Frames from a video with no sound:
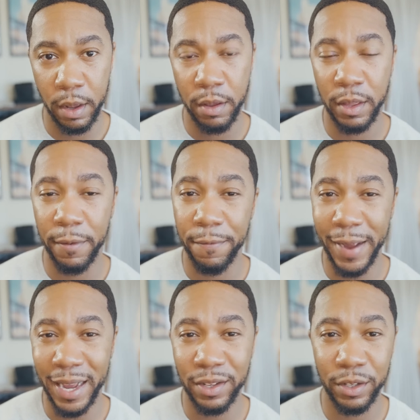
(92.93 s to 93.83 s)
the
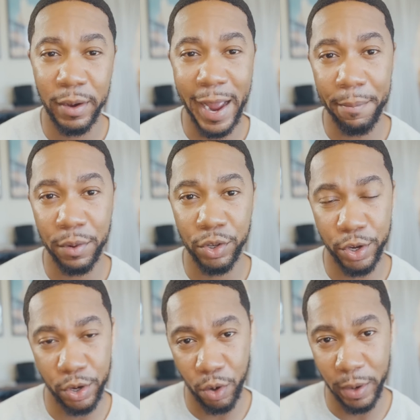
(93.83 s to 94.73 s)
faster aperture
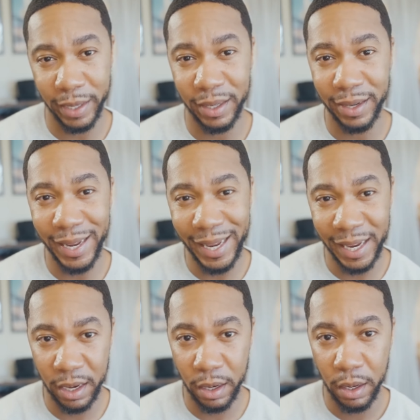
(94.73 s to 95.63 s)
you're going to
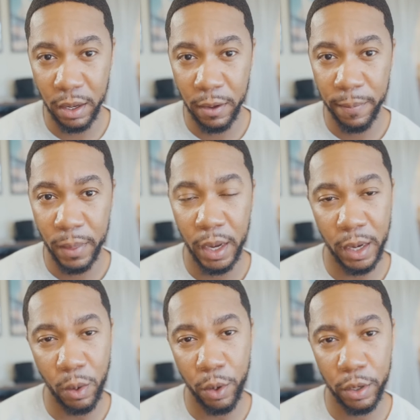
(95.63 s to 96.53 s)
need
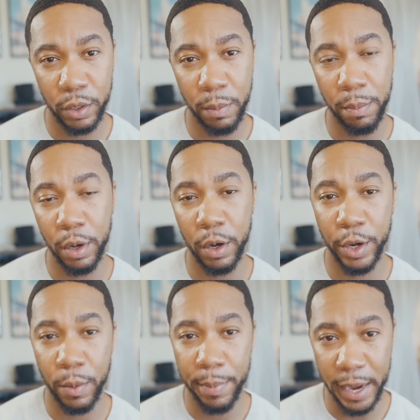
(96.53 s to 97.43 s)
in order to blur
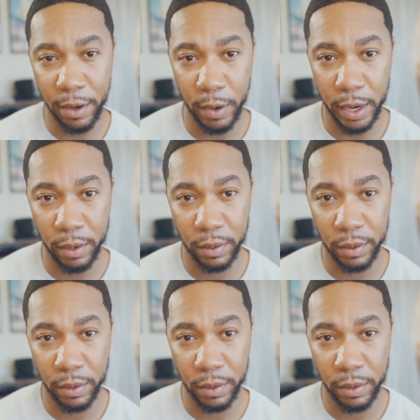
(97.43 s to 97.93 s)
your background.